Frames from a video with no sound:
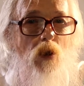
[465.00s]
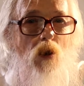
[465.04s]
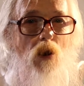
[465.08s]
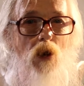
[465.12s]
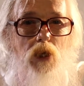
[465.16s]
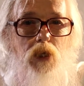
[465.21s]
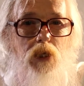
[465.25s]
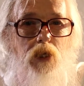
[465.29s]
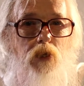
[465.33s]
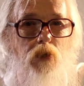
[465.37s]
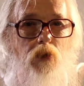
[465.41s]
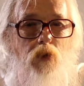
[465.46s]

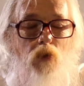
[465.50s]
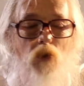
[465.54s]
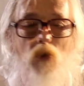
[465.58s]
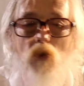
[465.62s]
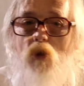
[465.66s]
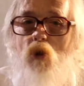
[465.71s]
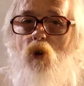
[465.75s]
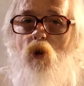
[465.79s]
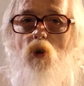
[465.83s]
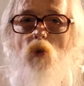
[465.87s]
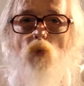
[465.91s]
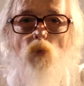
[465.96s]
on here,
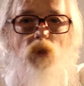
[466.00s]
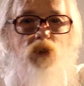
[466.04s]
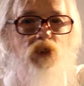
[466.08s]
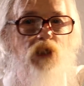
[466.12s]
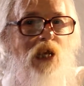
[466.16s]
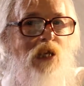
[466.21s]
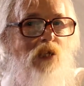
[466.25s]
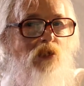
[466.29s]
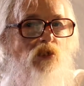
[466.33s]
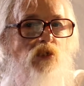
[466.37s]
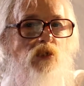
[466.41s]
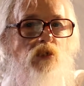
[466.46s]
which
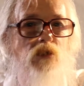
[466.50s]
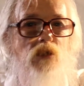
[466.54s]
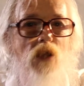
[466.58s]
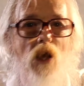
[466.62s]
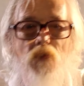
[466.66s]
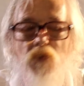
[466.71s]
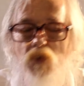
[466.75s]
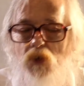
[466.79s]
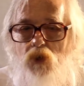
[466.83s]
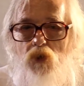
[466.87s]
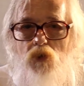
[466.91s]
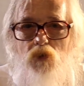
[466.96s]
has
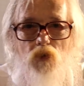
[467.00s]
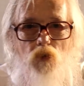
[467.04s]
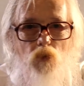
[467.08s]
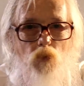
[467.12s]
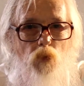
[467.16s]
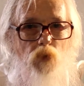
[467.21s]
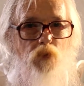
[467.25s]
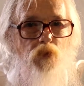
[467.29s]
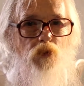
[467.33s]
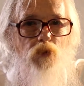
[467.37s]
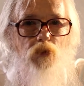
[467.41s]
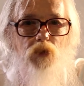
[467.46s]
nothing to do
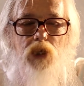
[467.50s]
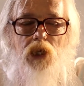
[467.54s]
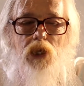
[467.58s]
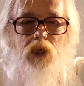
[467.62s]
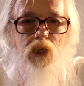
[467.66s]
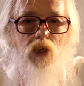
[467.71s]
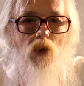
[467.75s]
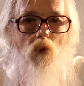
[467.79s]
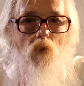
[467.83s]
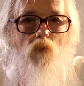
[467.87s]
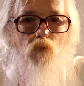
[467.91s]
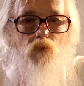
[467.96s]
with your
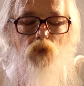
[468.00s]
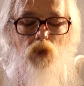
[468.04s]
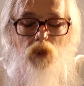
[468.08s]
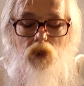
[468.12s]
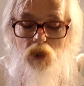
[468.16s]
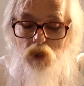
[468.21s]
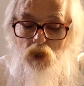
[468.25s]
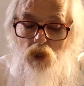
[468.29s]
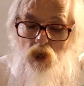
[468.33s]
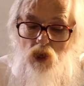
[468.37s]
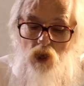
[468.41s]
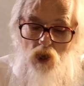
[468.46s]
getting over it.
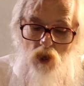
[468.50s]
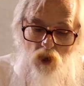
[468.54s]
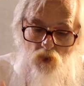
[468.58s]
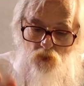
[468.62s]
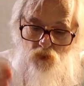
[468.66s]
A